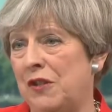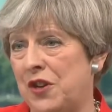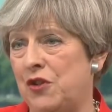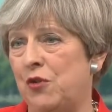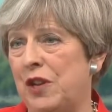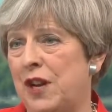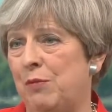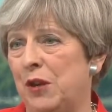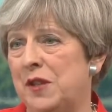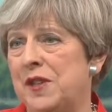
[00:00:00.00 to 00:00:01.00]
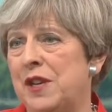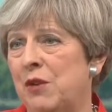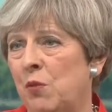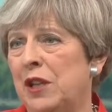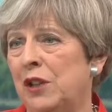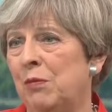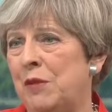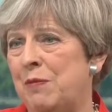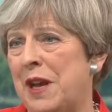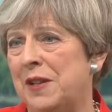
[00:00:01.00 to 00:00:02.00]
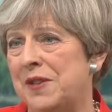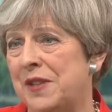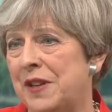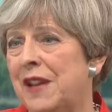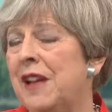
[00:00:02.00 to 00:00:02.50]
social care policy will be based.